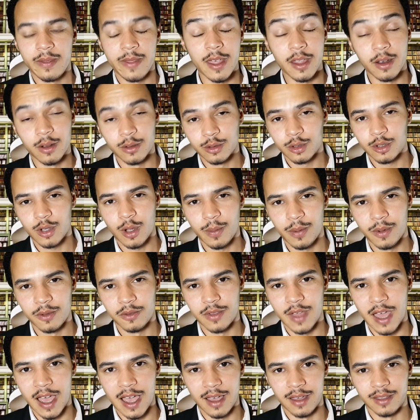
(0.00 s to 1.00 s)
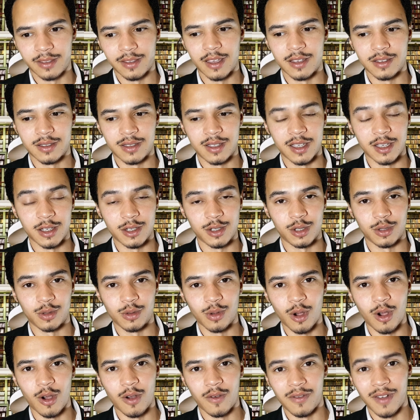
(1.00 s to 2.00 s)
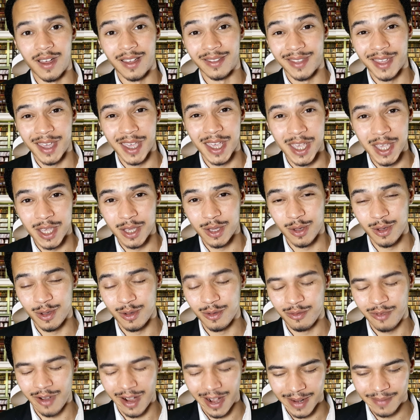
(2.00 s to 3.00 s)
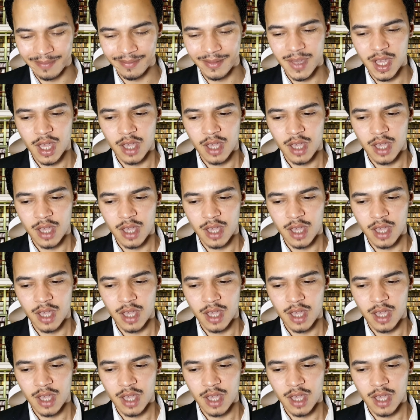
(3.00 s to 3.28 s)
Then on top of that, there's the issue of the EU, right?